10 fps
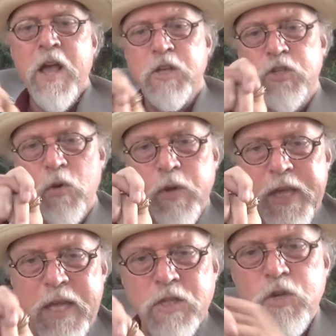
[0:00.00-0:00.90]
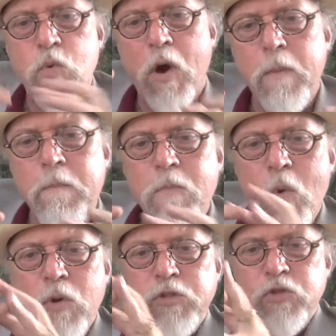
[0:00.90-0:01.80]
So kids who are
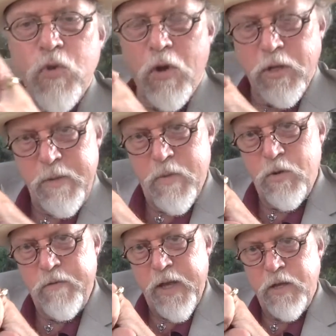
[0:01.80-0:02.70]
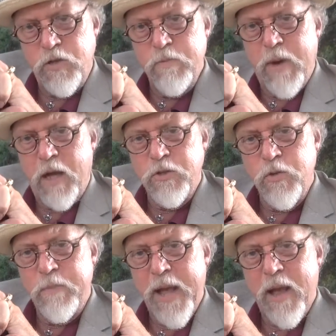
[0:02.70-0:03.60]
more strongly motivated to bond
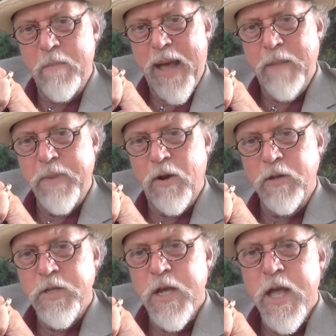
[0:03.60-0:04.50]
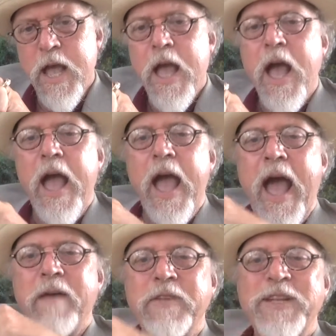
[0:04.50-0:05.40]
to a bad parent
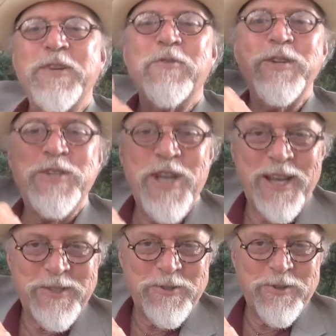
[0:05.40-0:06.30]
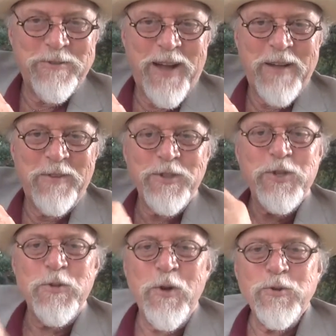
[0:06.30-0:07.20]
have an increased chance of survival.
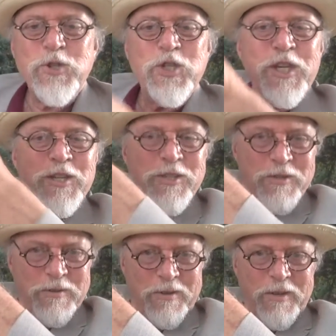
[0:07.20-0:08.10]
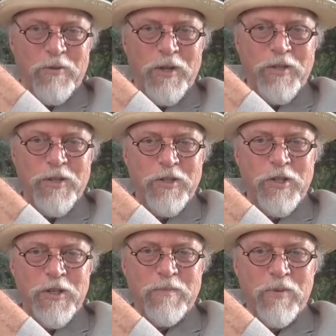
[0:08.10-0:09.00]
So those genes increase in the
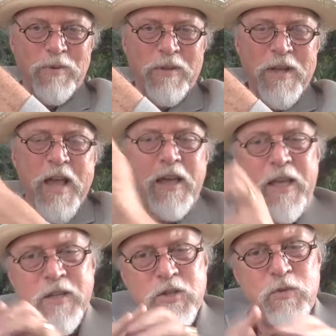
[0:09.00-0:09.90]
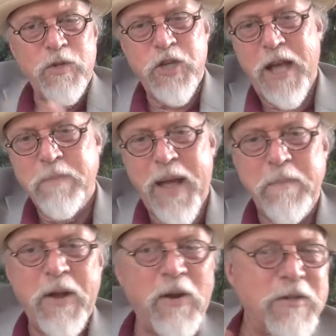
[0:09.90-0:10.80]
gene pool. Kids who reject
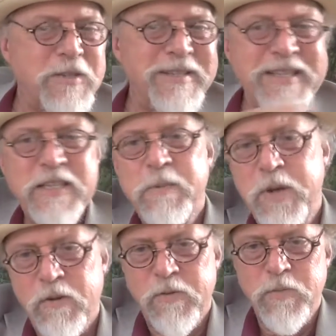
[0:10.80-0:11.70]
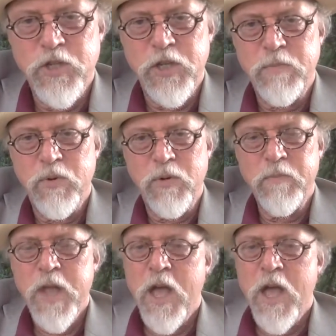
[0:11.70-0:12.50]
bad parents disappear from the gene pool.